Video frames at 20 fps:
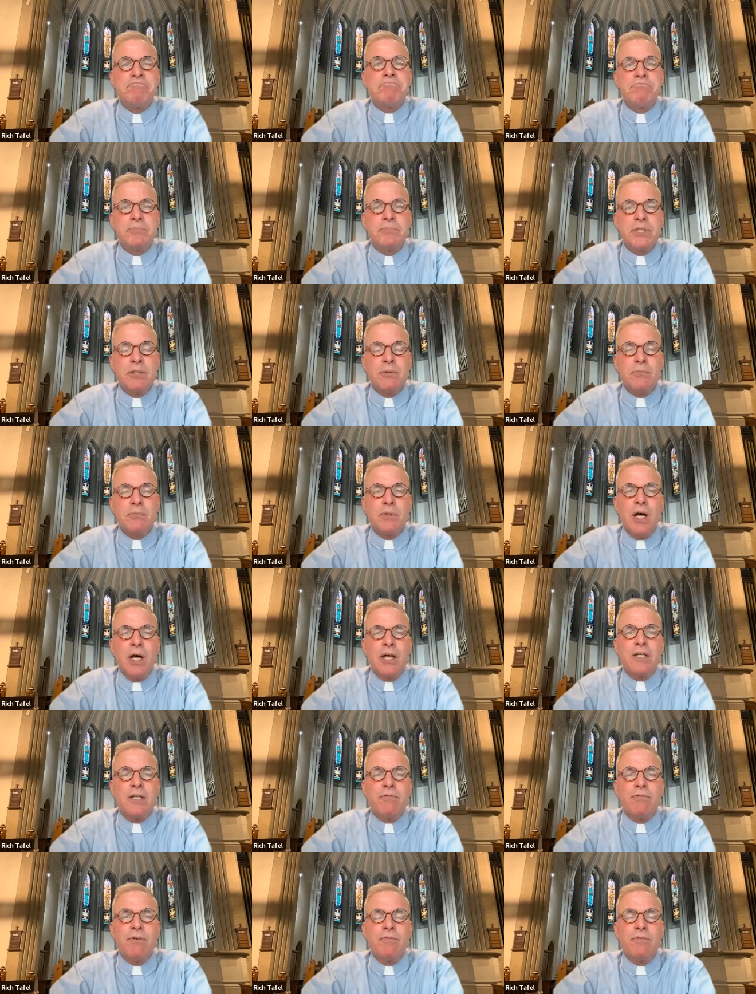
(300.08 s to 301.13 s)
So a lot
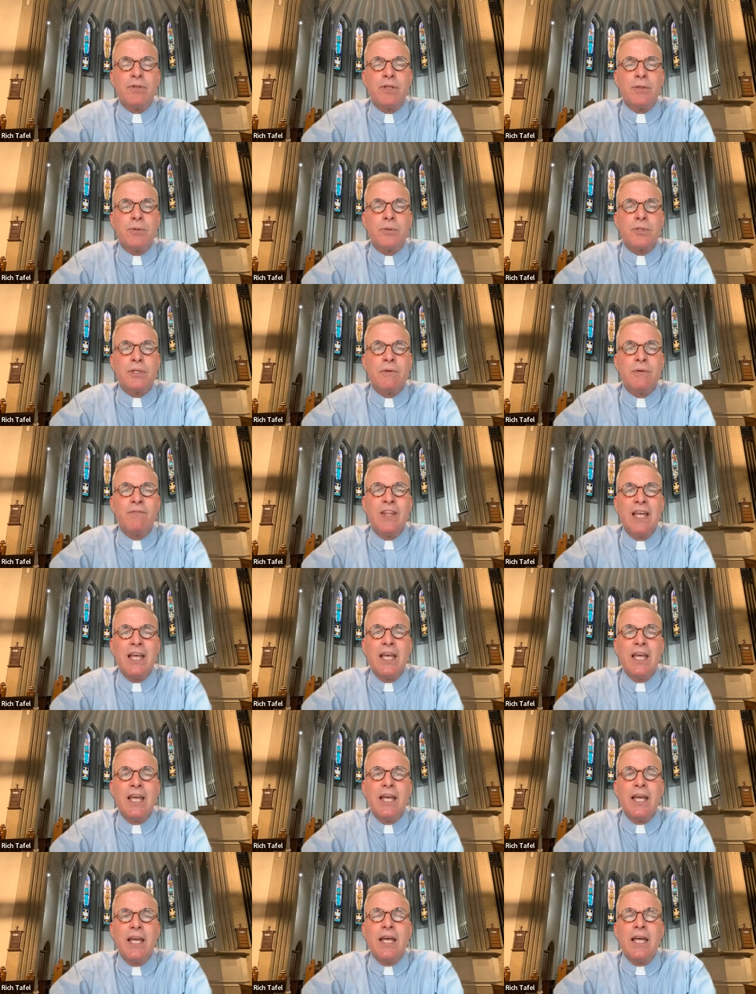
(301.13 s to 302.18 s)
of different views.
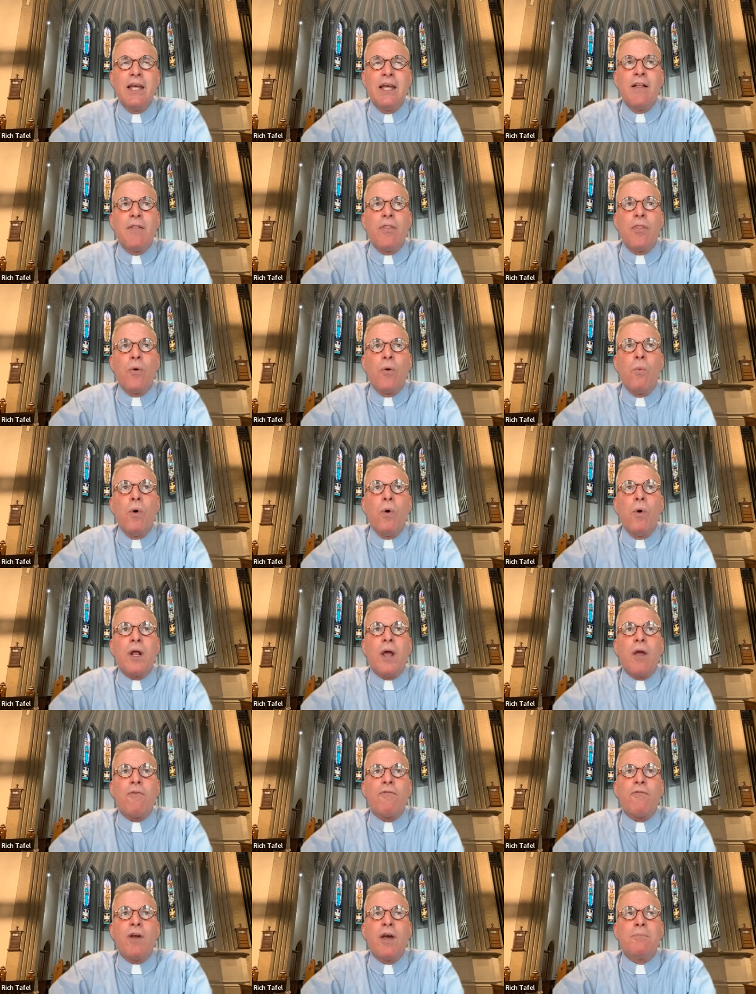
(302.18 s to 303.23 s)
The one
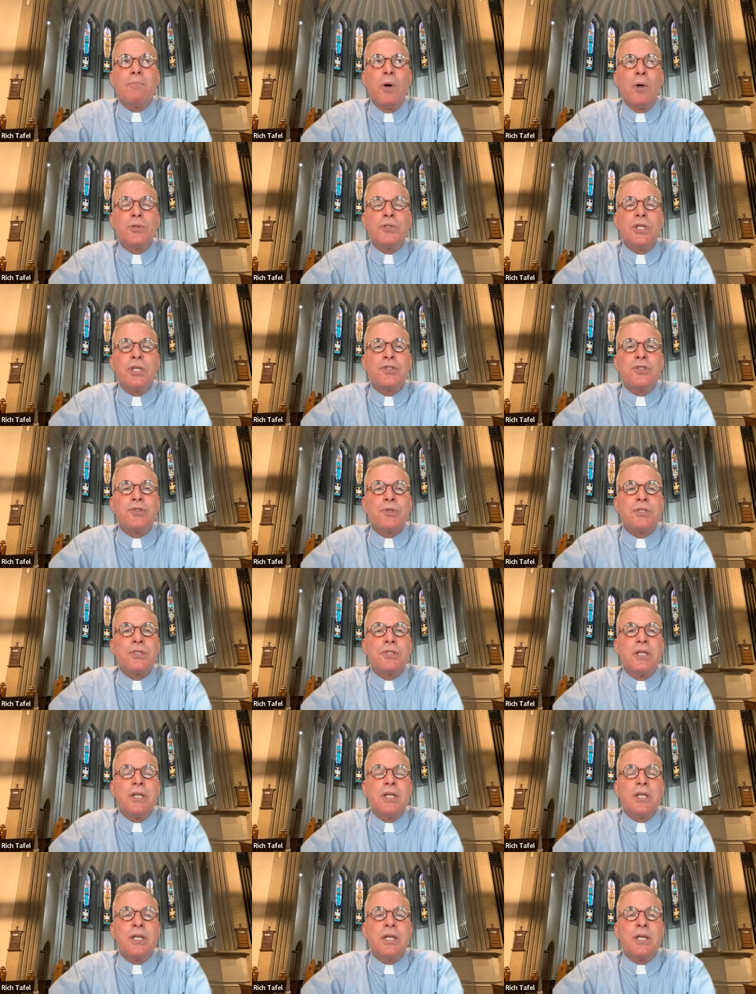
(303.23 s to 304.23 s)
I found most interesting